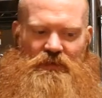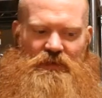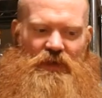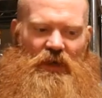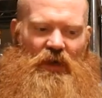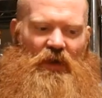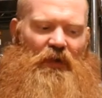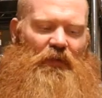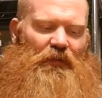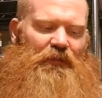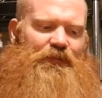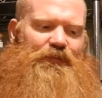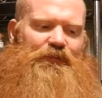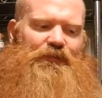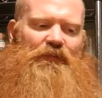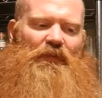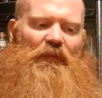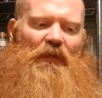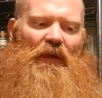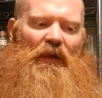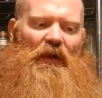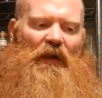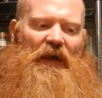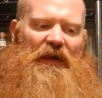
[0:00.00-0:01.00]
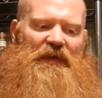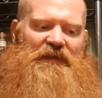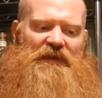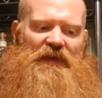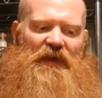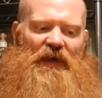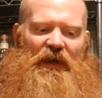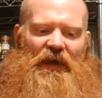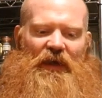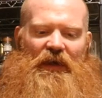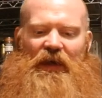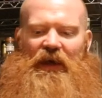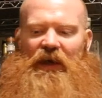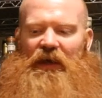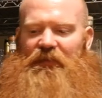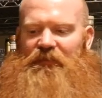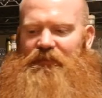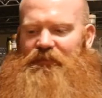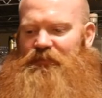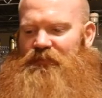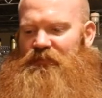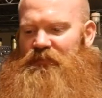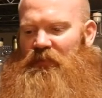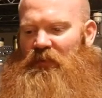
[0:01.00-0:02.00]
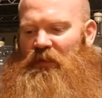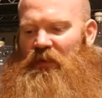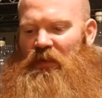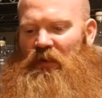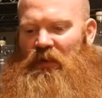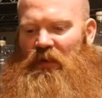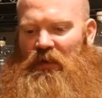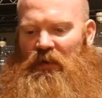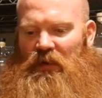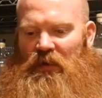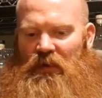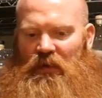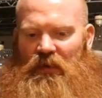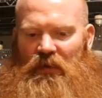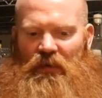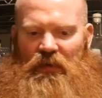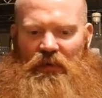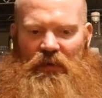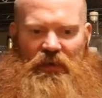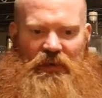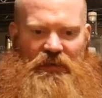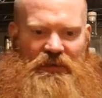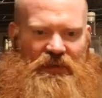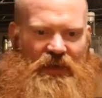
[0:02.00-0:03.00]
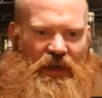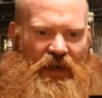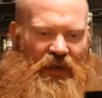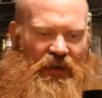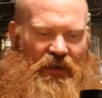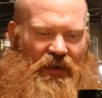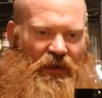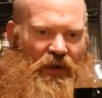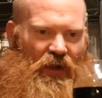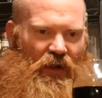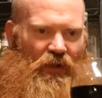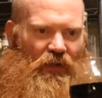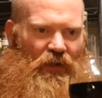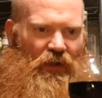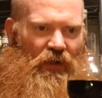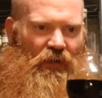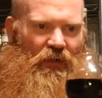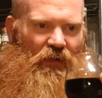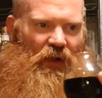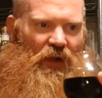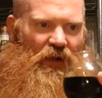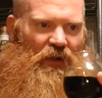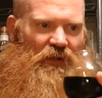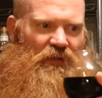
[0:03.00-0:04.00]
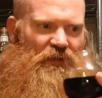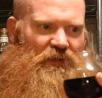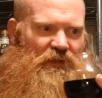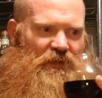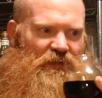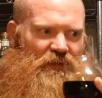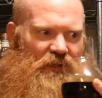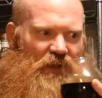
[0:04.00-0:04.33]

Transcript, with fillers: so, it's like got it's got cocoa notes,